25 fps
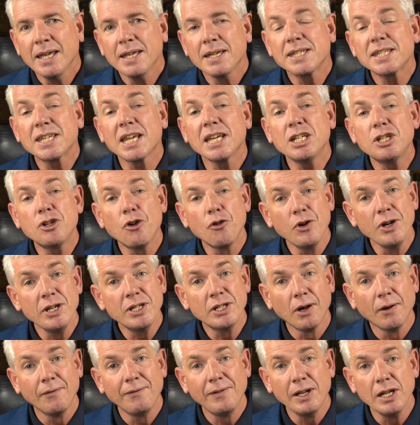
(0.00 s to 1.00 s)
Saint
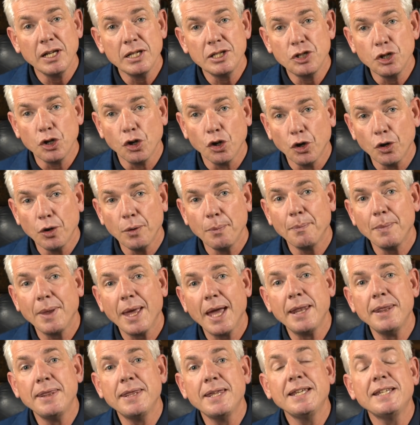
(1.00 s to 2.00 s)
Teresa of Lisieux
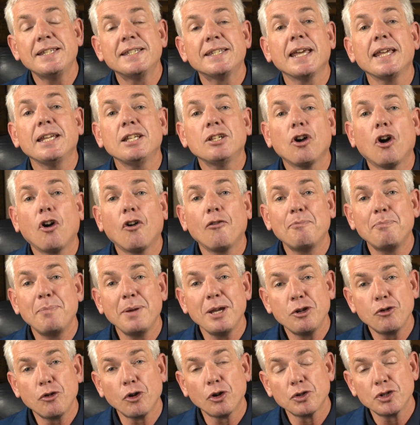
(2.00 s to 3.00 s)
and the saint of
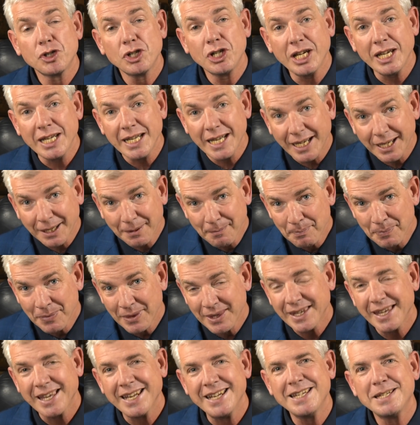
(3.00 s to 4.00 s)
Pietrelcina,
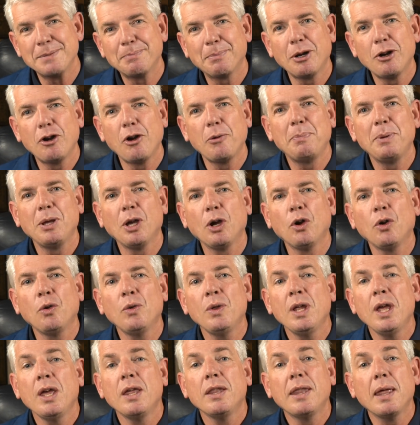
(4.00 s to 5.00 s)
that is Padre Pio,
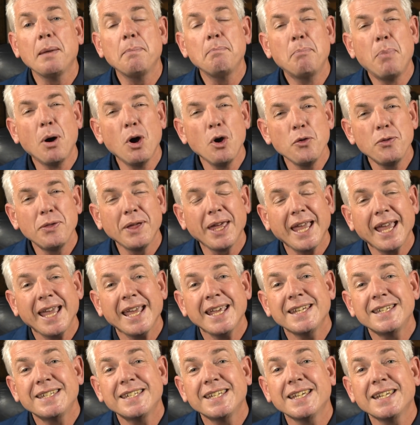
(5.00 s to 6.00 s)
they both
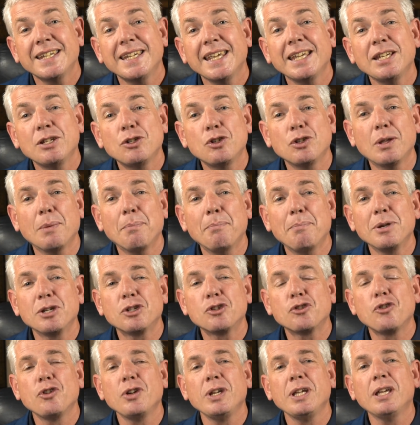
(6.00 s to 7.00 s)
entered into the
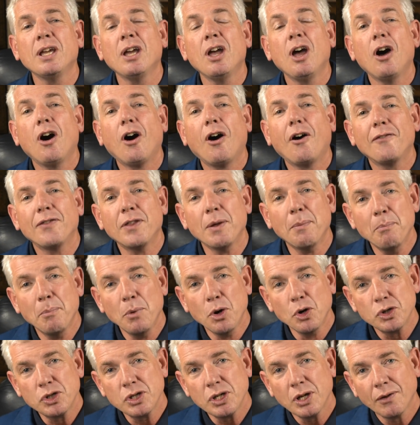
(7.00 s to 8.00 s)
mystery of the
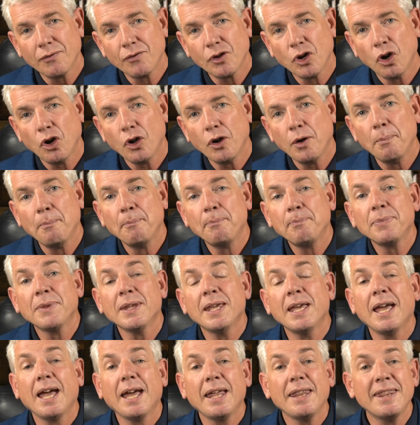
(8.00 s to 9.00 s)
mercy of God,
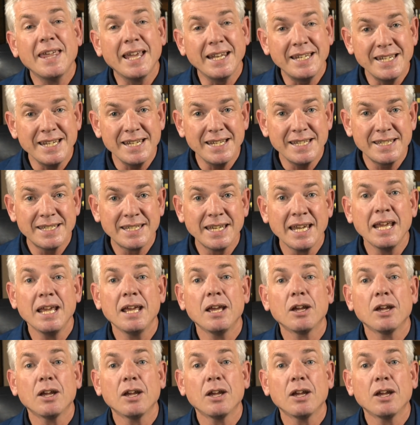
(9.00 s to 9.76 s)
that is